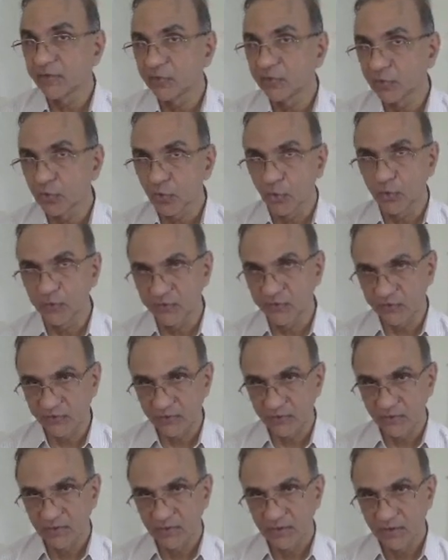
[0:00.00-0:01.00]
coarse,
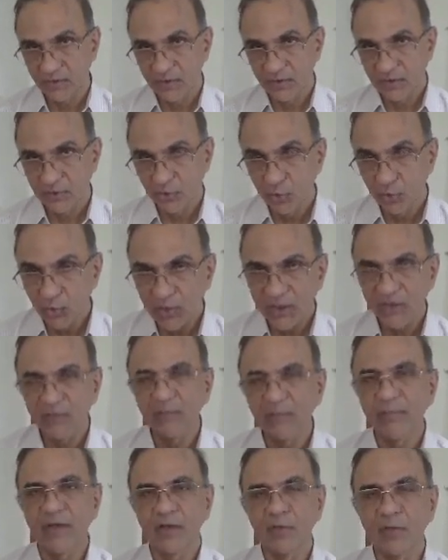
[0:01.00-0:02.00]
you have a
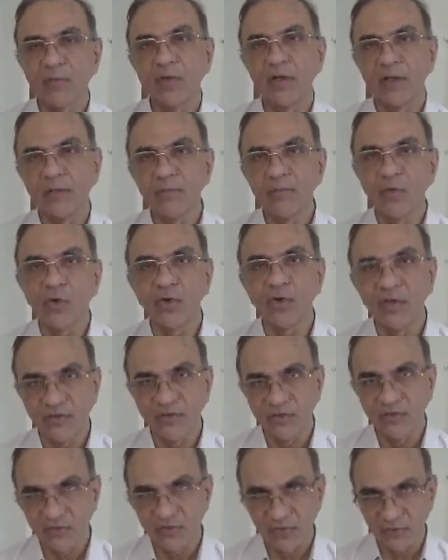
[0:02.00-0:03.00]
metabolic bone
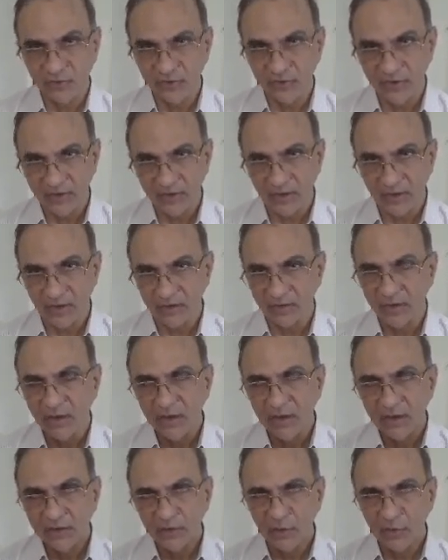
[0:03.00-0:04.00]
disease on your hand.
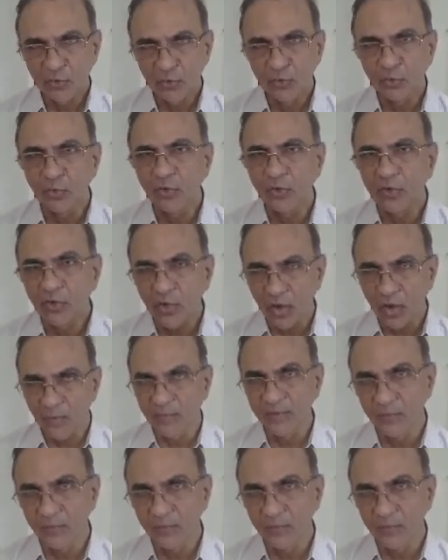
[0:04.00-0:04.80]
The two common